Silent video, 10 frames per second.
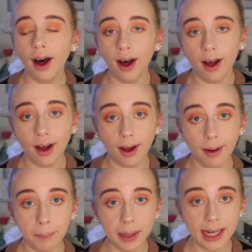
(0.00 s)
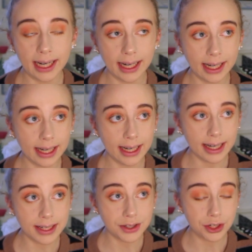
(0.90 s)
It
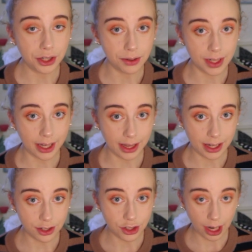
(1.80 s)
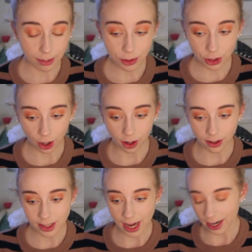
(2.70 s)
is using the James
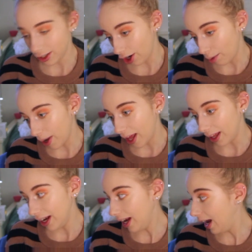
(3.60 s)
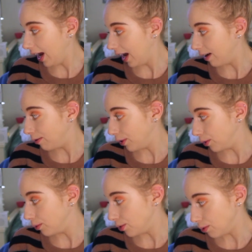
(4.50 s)
Charles eyeshadow palette. If
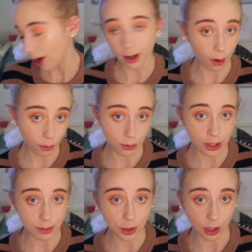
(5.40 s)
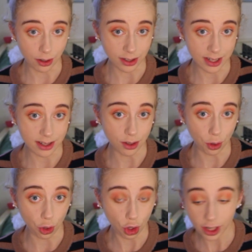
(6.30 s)
you do not know who James Charles is,
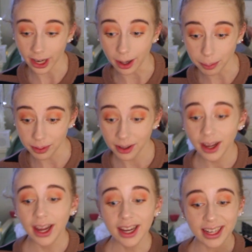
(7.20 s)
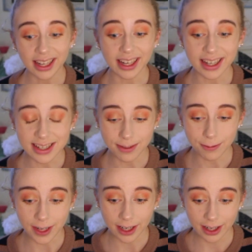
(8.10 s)
look it up. He is
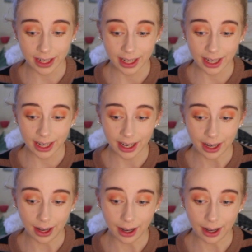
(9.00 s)
very